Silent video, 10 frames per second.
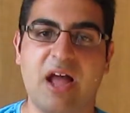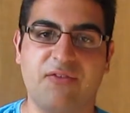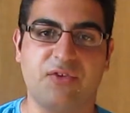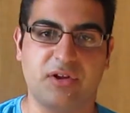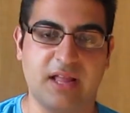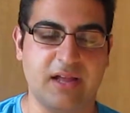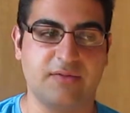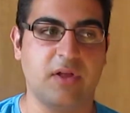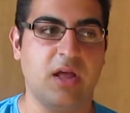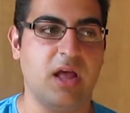After Death.
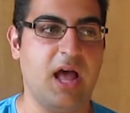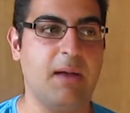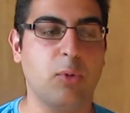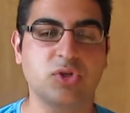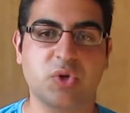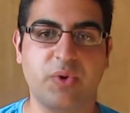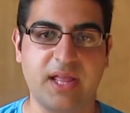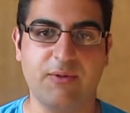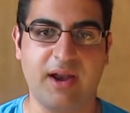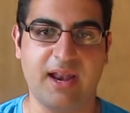I'm also
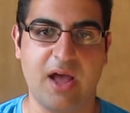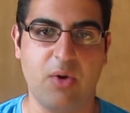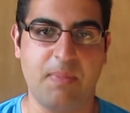reading right now